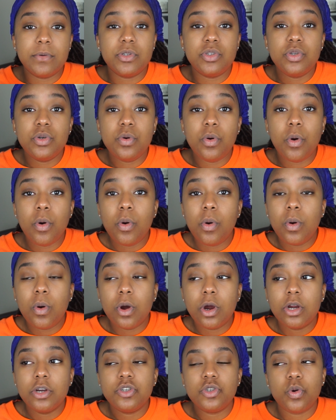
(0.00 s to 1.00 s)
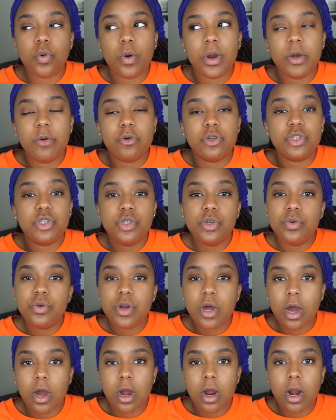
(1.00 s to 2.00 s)
was too orange or it was too
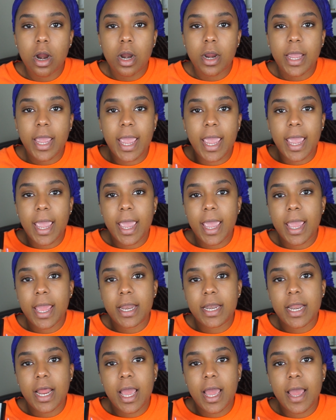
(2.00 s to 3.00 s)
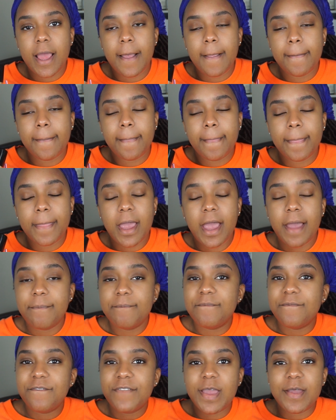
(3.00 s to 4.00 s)
dark, and
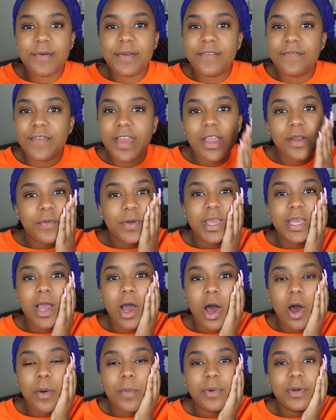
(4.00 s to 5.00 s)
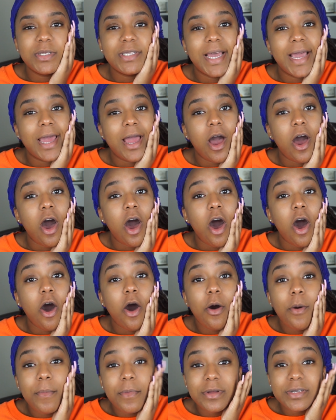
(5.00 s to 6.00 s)
I'm very almost like an
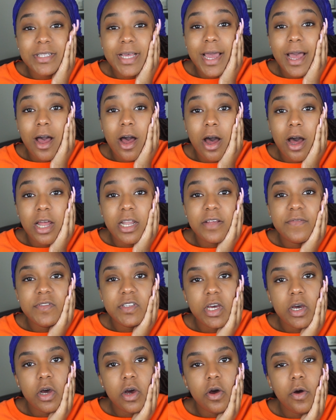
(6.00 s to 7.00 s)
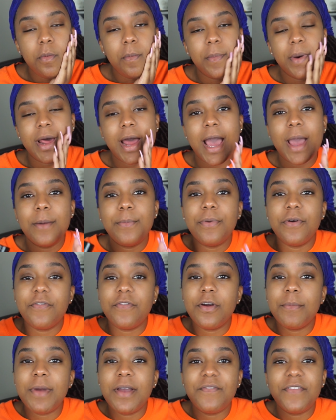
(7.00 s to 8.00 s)
olive tone, but I
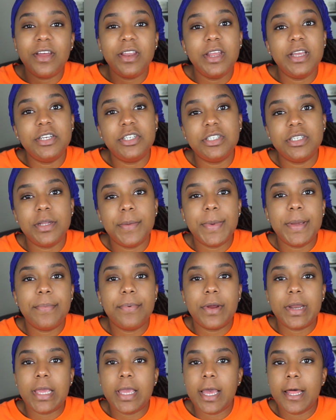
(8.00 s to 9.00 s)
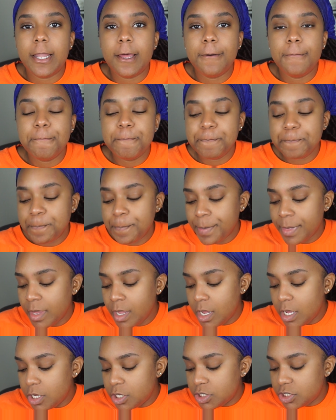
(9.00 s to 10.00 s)
prefer my foundation to be pretty yellow.
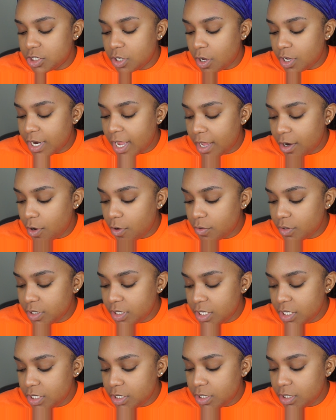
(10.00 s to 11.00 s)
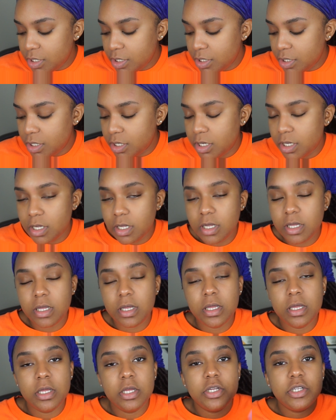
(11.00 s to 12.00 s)
So
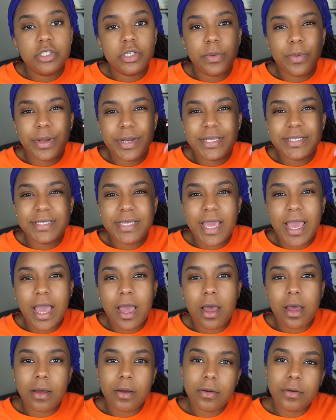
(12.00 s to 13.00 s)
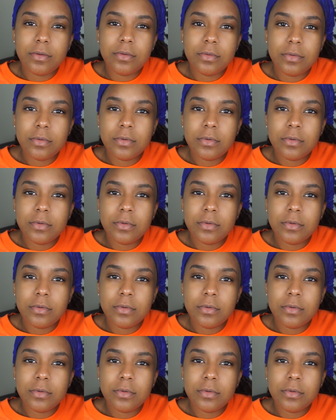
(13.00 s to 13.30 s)
we're gonna see how